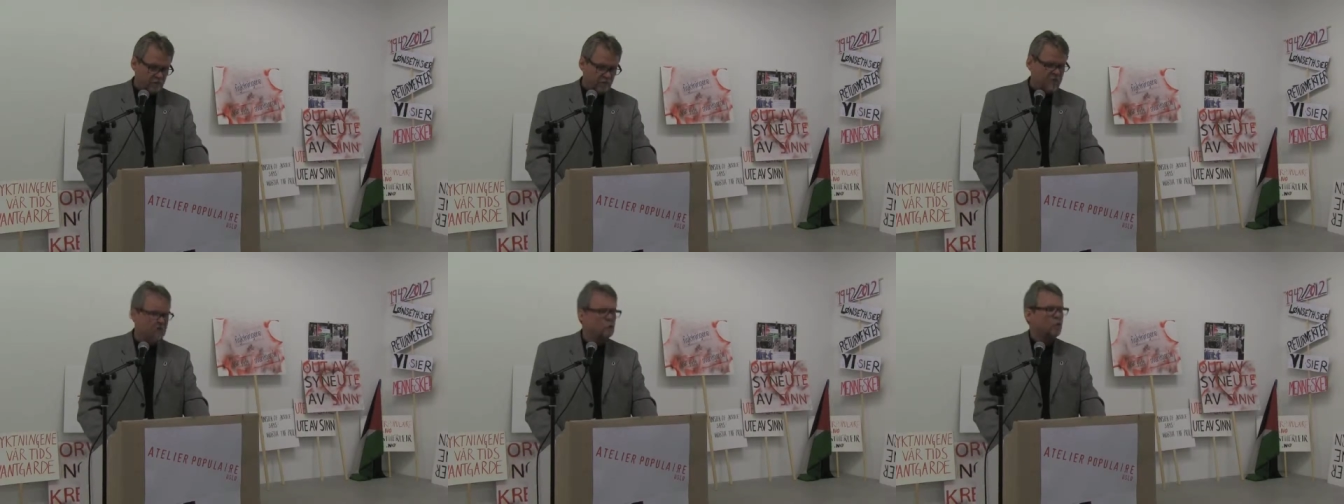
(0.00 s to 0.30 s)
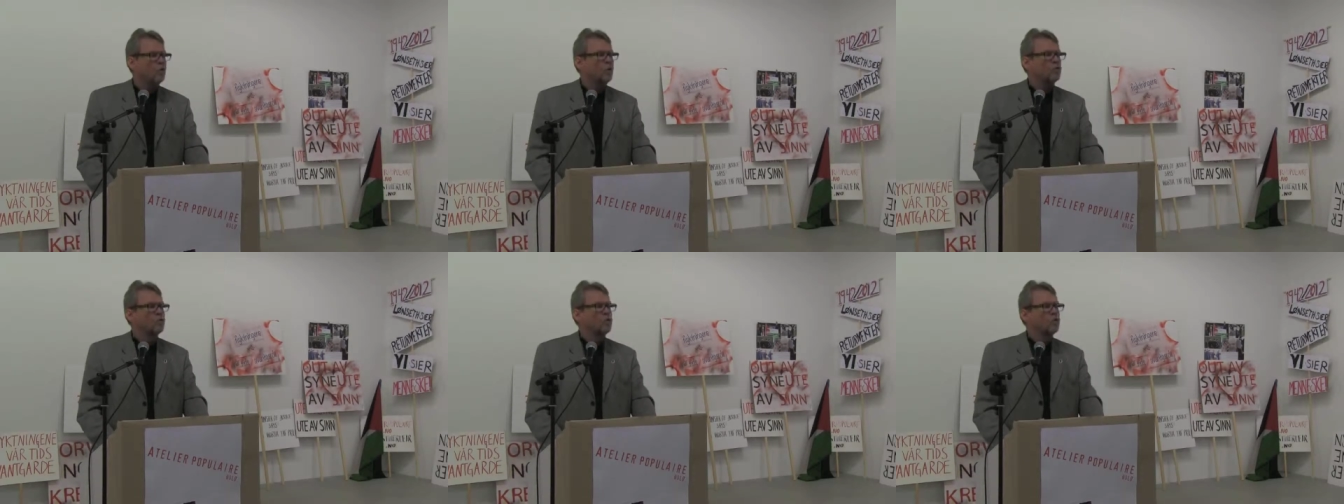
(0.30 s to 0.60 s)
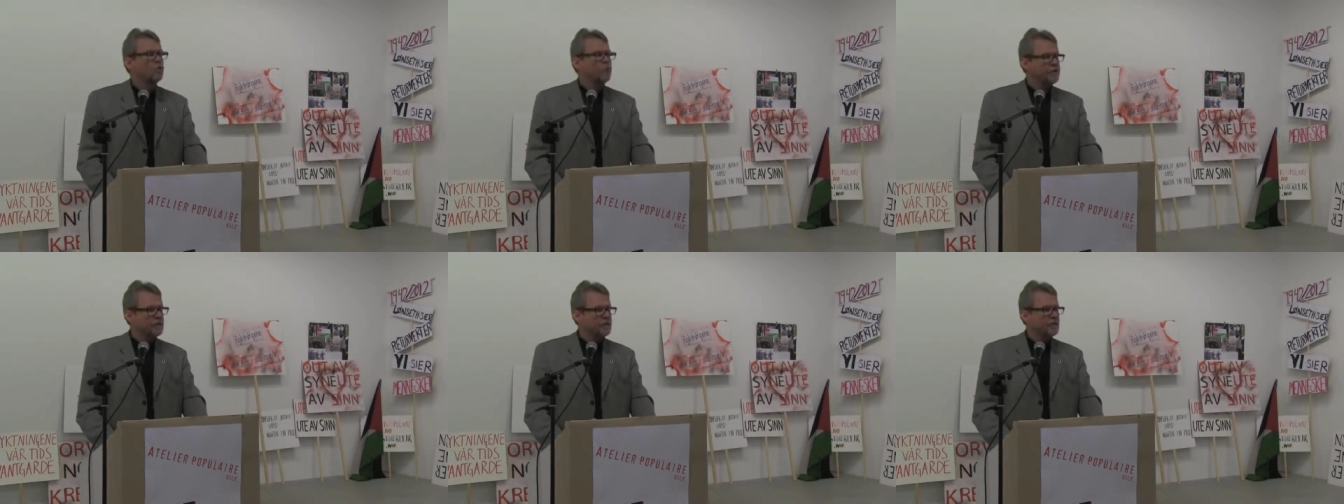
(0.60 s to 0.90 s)
It's almost
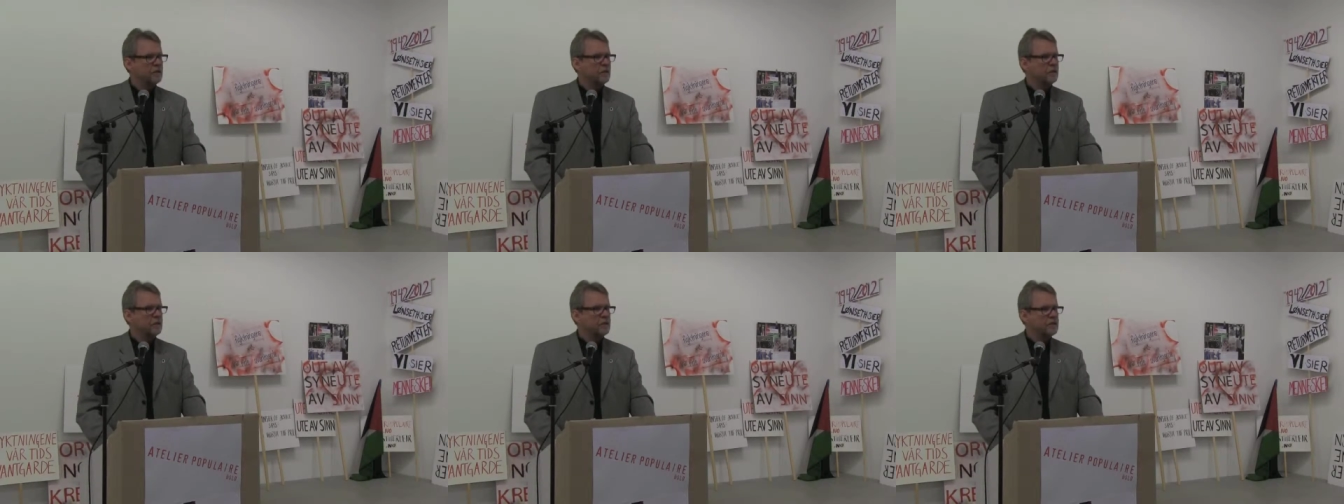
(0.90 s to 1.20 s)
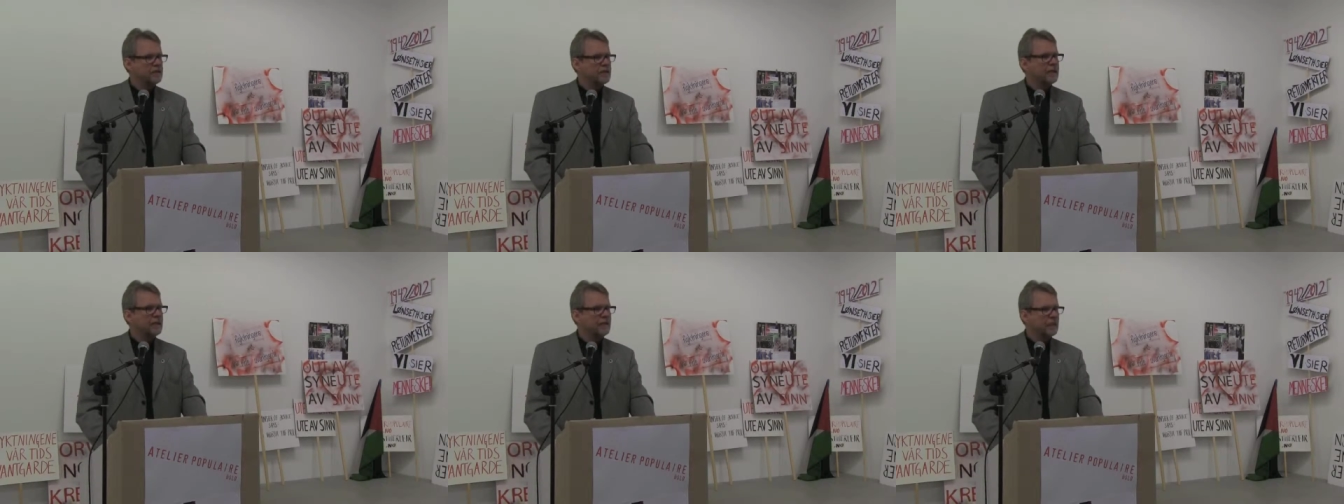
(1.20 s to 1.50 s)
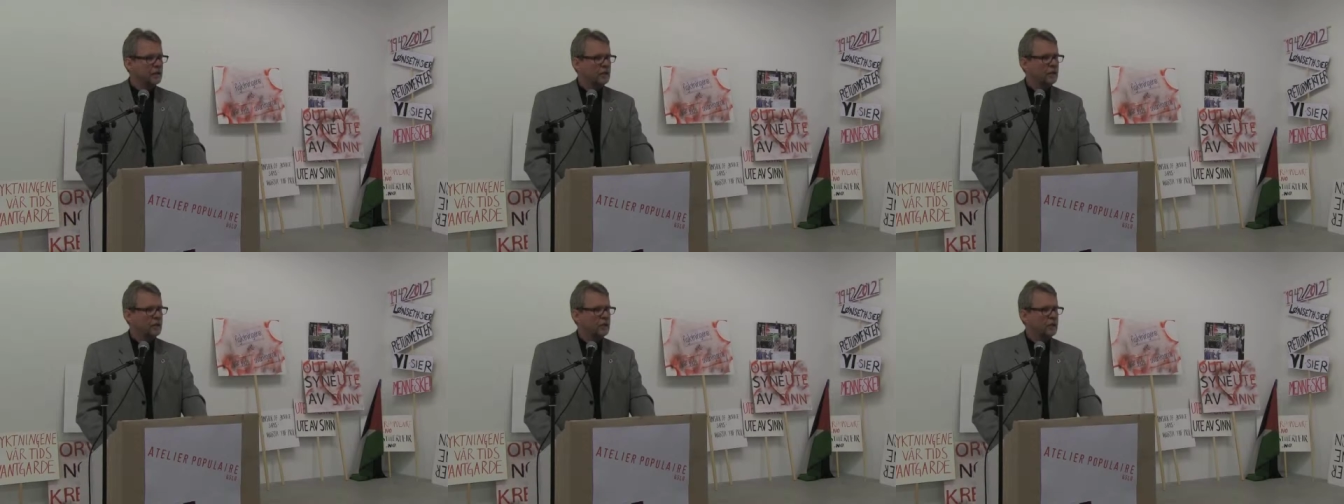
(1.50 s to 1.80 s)

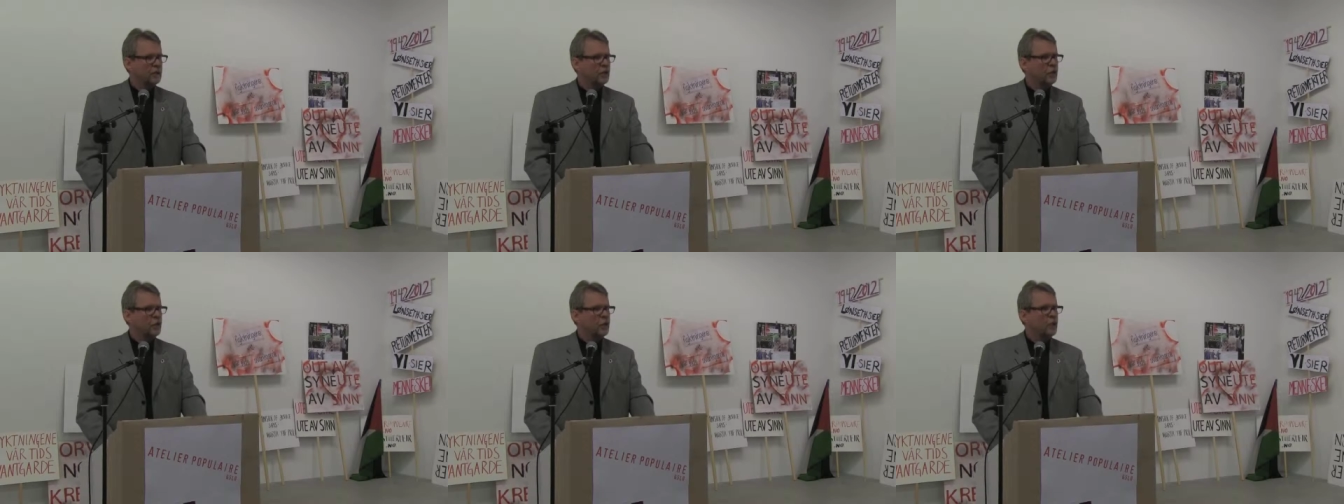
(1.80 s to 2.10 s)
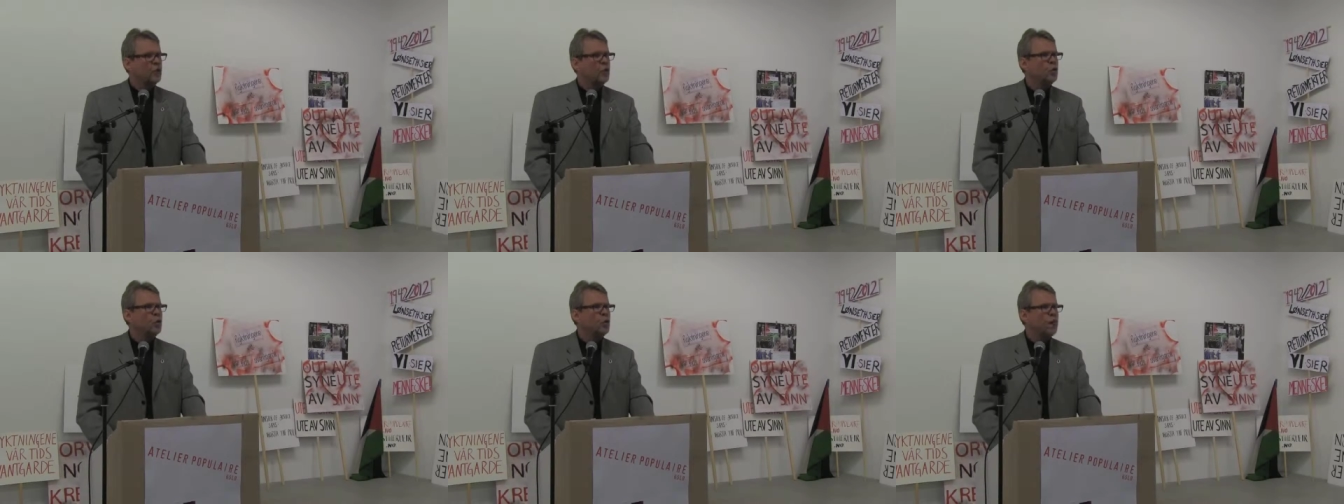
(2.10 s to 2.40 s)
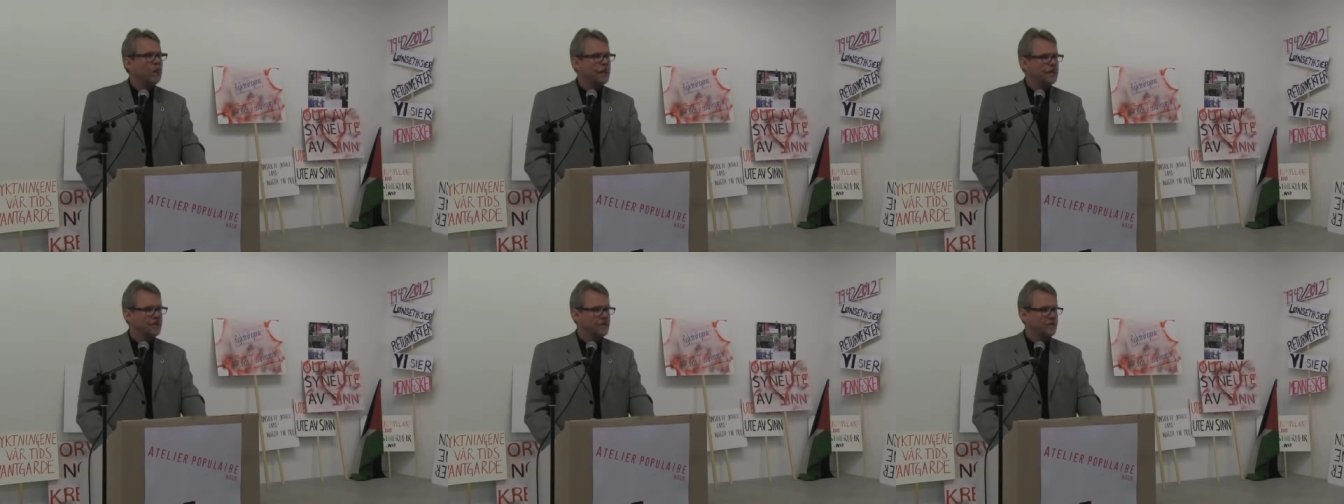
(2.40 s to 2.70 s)
coincidental
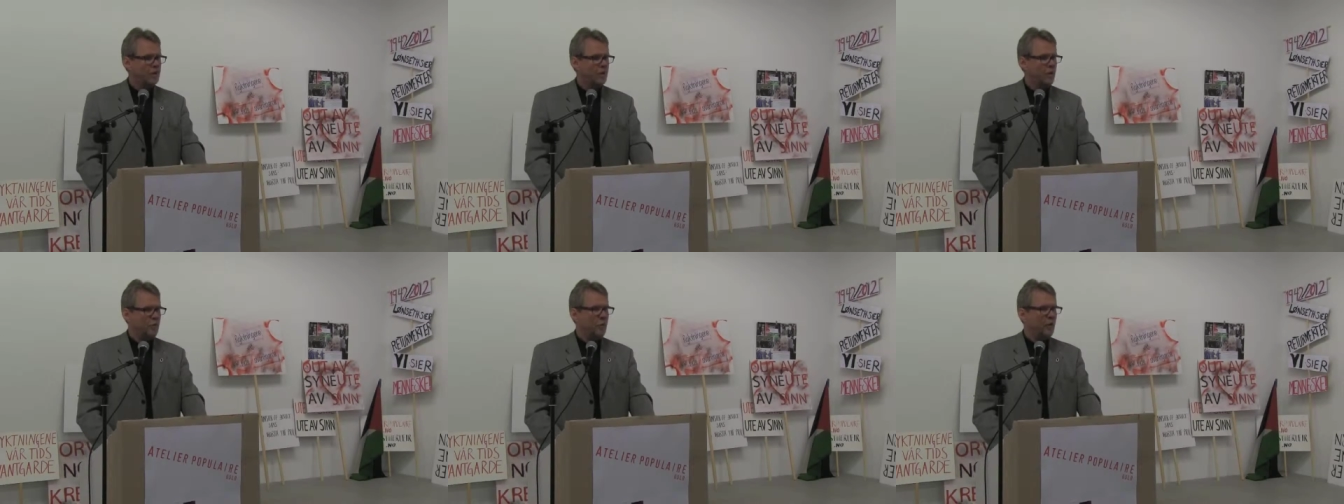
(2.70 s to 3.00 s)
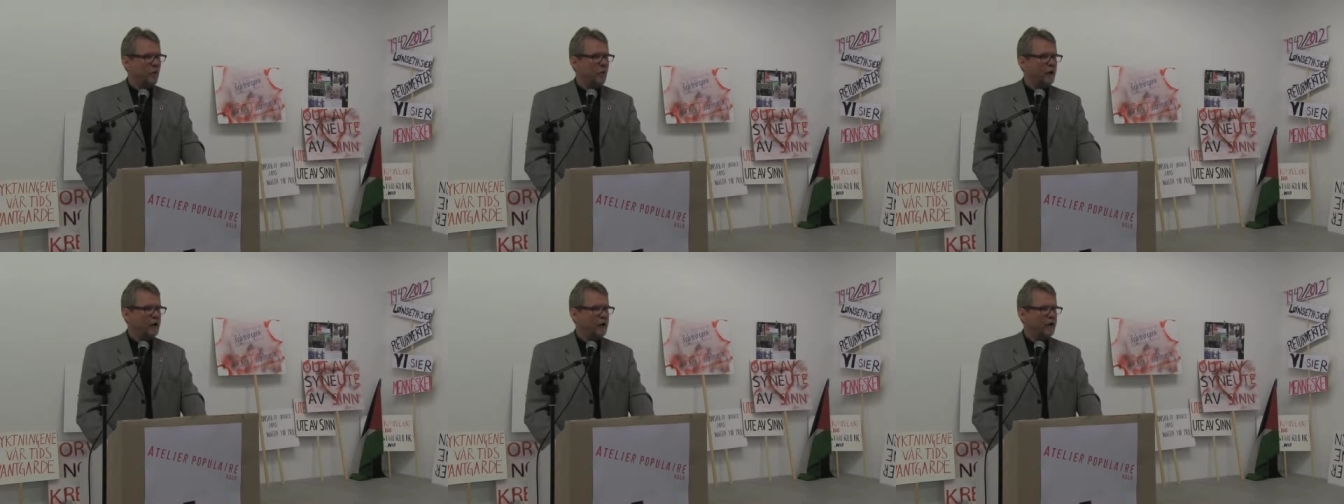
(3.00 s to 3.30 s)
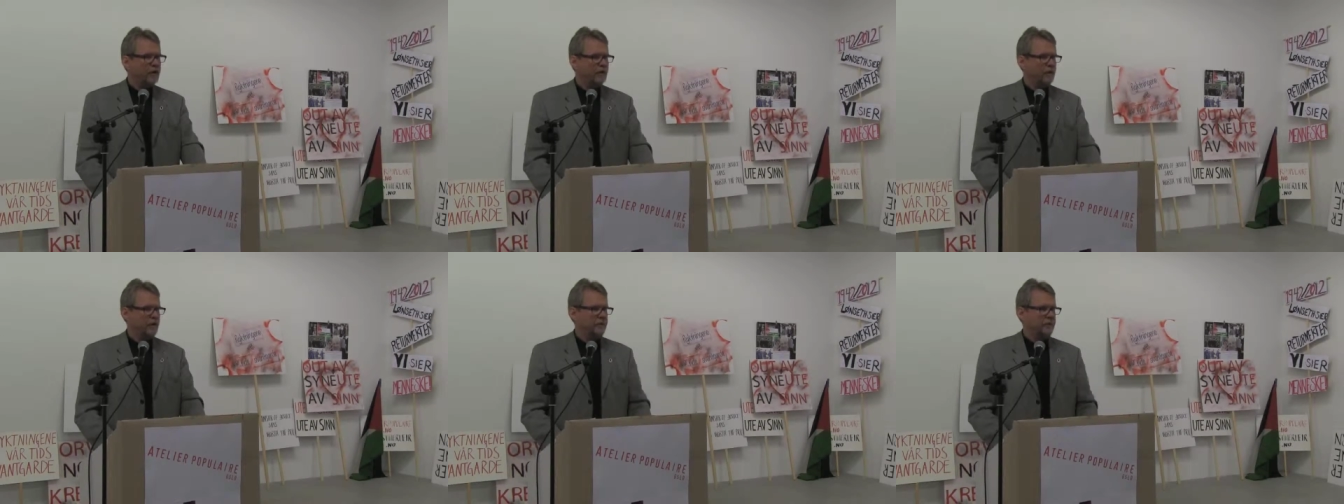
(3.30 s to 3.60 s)
who ends up
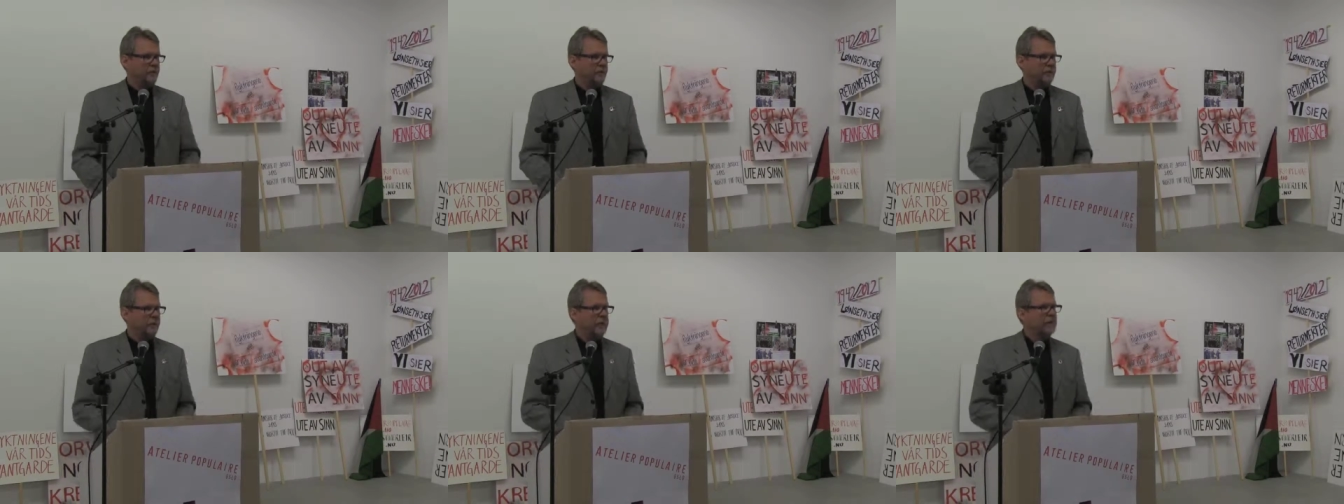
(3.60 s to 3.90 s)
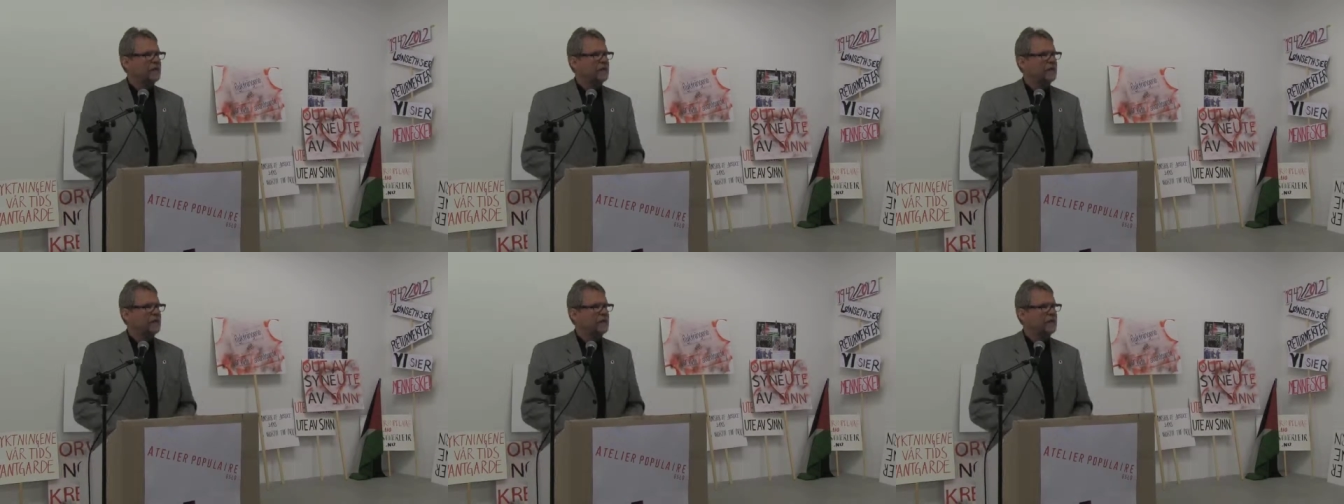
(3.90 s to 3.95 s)
where